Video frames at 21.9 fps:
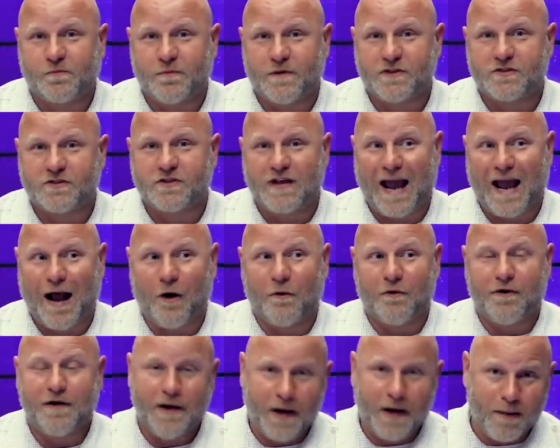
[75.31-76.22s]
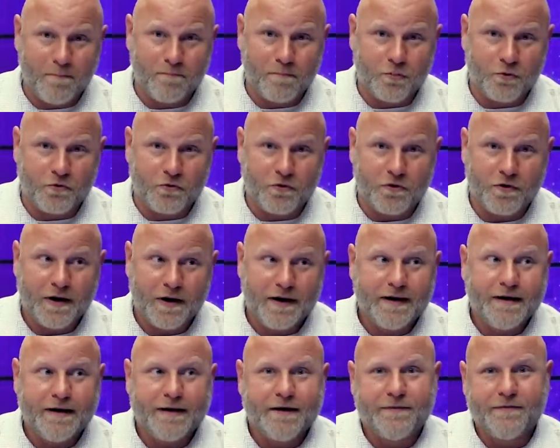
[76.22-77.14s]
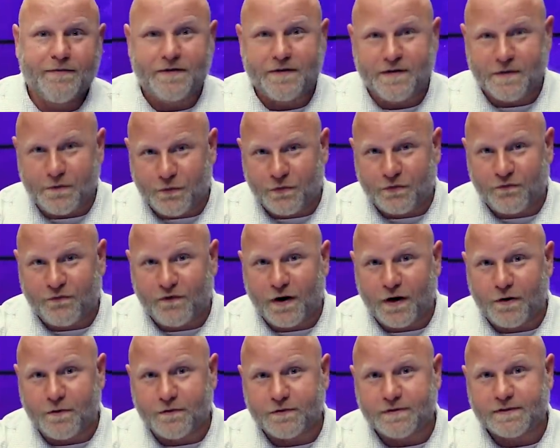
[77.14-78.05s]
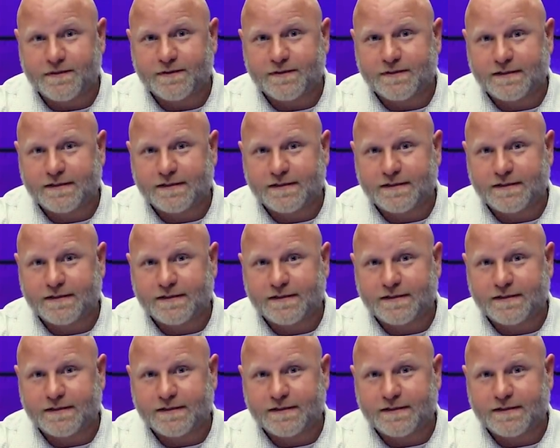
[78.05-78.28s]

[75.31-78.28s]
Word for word: which outnumber the youth vote.